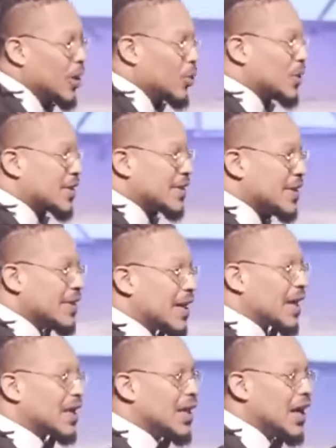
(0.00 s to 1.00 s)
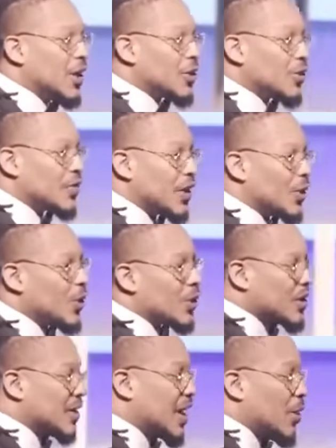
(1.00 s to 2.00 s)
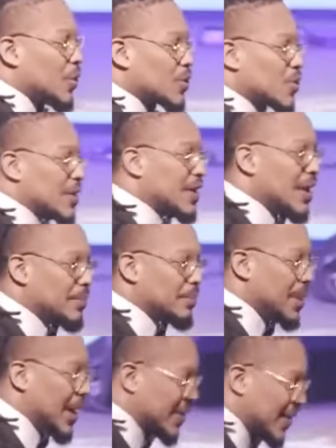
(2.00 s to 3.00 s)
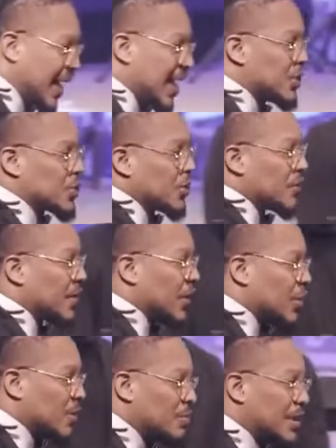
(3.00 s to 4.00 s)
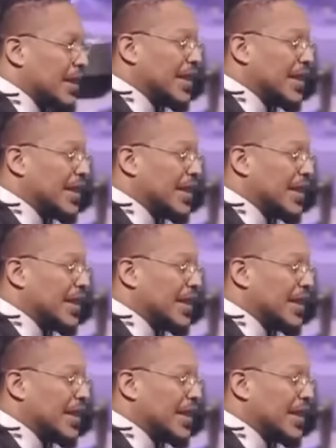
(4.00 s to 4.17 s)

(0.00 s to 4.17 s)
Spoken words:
could see the cloud of the Lord that was with them and the angel of the Lord being